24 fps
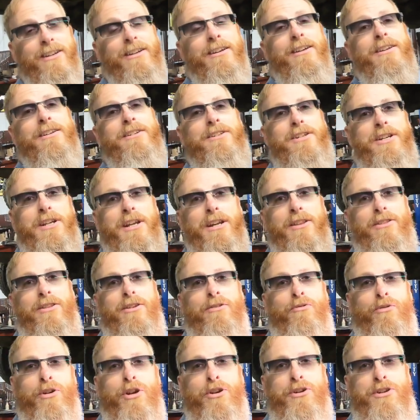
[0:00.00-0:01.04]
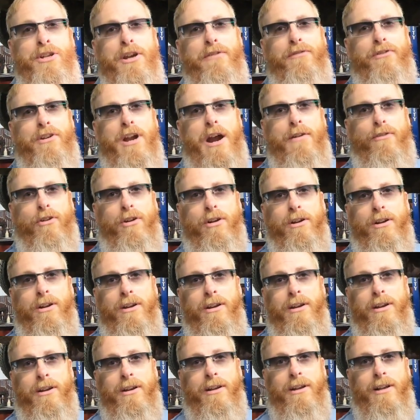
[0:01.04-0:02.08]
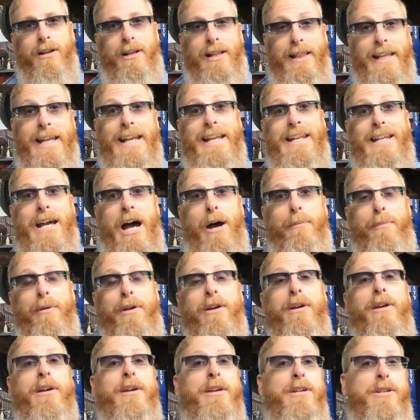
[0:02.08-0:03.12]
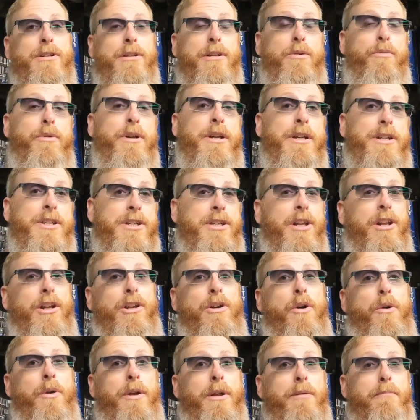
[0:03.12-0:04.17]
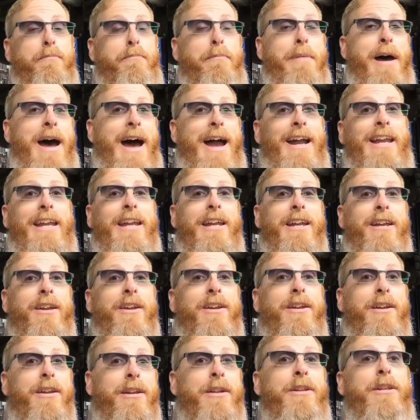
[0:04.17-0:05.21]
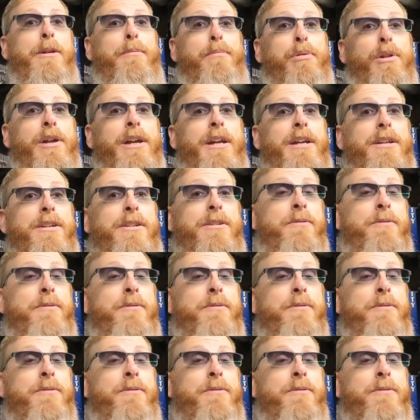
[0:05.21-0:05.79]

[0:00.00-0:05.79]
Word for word: to get the rear diff cover cleaned up so that we could silicone it back into place.